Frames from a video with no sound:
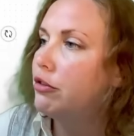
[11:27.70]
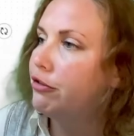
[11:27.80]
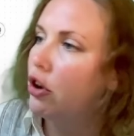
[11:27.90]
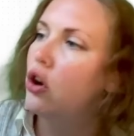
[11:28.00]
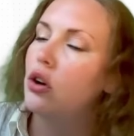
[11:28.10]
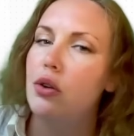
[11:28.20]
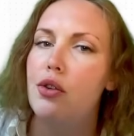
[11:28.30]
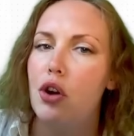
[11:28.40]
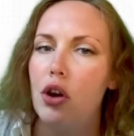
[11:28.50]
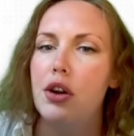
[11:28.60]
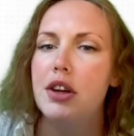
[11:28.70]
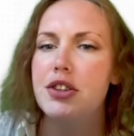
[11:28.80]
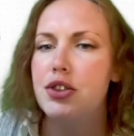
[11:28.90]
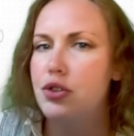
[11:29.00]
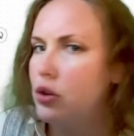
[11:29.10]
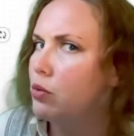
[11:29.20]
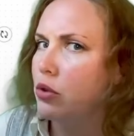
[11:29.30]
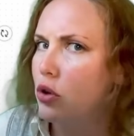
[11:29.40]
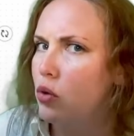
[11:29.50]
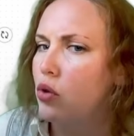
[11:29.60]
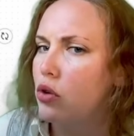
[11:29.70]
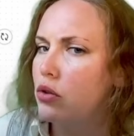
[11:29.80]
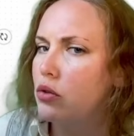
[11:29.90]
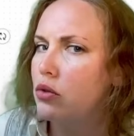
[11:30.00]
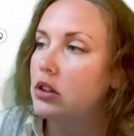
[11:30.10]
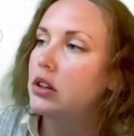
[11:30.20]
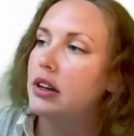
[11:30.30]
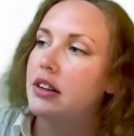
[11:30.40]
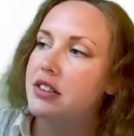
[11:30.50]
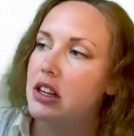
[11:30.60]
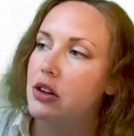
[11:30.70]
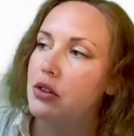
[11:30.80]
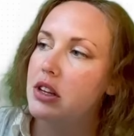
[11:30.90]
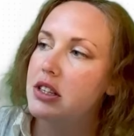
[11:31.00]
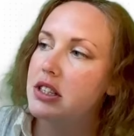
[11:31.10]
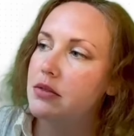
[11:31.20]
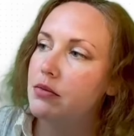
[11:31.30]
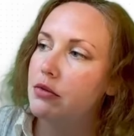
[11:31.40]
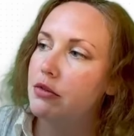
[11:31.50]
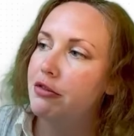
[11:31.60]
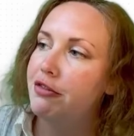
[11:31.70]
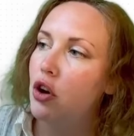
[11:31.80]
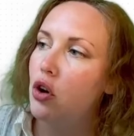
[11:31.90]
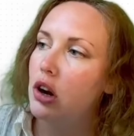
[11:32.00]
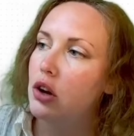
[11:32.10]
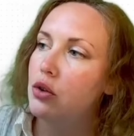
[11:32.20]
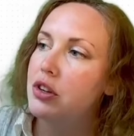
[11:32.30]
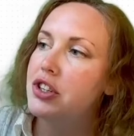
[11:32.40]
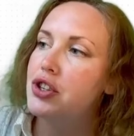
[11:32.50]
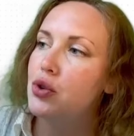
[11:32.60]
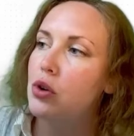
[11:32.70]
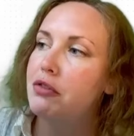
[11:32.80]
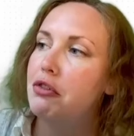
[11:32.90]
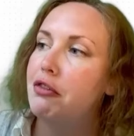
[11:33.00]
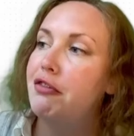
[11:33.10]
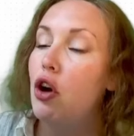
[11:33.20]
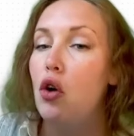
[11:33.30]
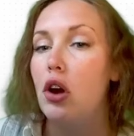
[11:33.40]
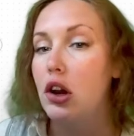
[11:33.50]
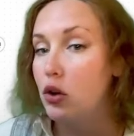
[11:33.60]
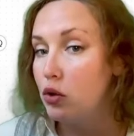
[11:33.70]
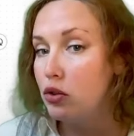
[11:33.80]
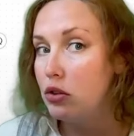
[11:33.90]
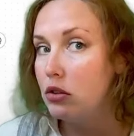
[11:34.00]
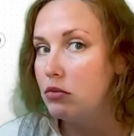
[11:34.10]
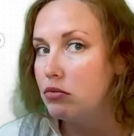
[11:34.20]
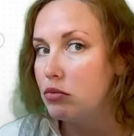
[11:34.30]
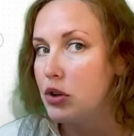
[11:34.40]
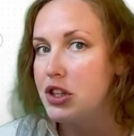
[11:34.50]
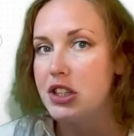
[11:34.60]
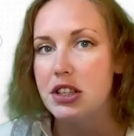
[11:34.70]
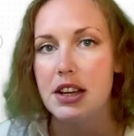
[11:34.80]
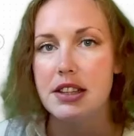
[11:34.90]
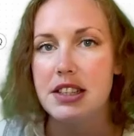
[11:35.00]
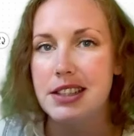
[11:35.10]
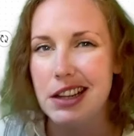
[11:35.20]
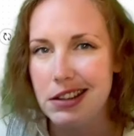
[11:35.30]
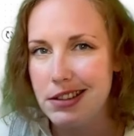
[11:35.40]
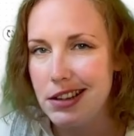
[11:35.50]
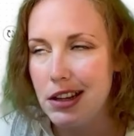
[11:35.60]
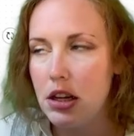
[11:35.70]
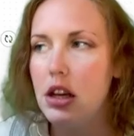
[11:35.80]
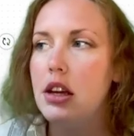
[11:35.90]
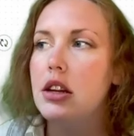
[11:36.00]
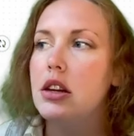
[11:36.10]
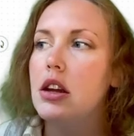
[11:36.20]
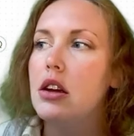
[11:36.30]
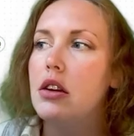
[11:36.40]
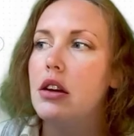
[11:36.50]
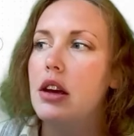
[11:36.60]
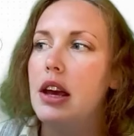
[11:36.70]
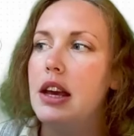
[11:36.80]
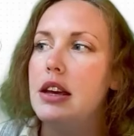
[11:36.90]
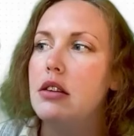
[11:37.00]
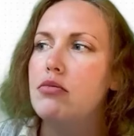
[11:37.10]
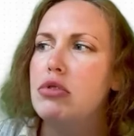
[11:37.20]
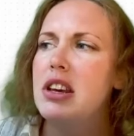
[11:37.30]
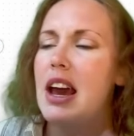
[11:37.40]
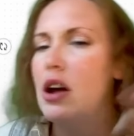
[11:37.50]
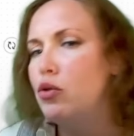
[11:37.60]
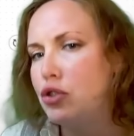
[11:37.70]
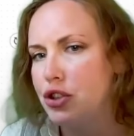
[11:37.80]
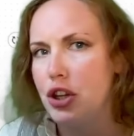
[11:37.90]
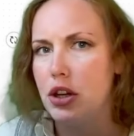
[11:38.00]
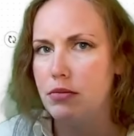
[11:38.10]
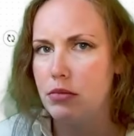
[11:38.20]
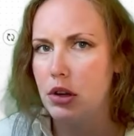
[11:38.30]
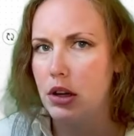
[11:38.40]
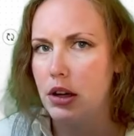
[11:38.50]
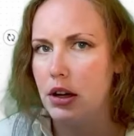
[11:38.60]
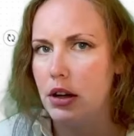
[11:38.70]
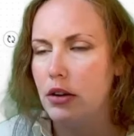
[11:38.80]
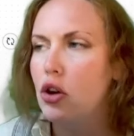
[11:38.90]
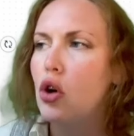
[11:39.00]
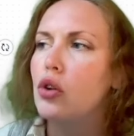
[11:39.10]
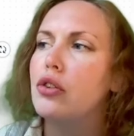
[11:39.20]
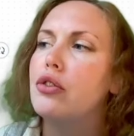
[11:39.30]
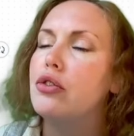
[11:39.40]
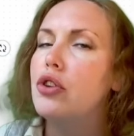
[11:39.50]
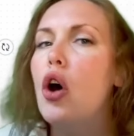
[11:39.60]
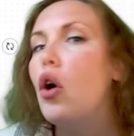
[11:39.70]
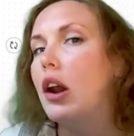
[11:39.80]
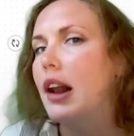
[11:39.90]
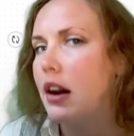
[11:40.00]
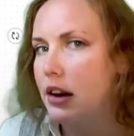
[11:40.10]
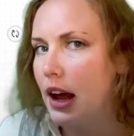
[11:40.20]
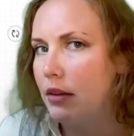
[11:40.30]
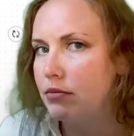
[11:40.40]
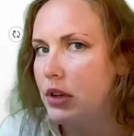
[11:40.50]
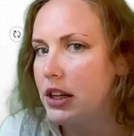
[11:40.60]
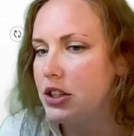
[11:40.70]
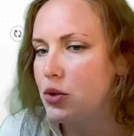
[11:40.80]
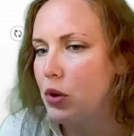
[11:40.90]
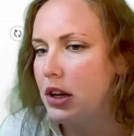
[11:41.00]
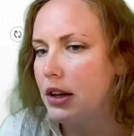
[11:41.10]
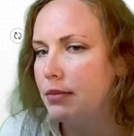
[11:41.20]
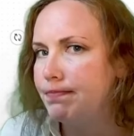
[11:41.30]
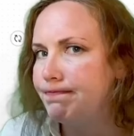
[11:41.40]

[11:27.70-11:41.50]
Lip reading: Faluröda stugor. I can tell you this. Falu is short for Falun, which is a city in a county called Dalarna in Sweden.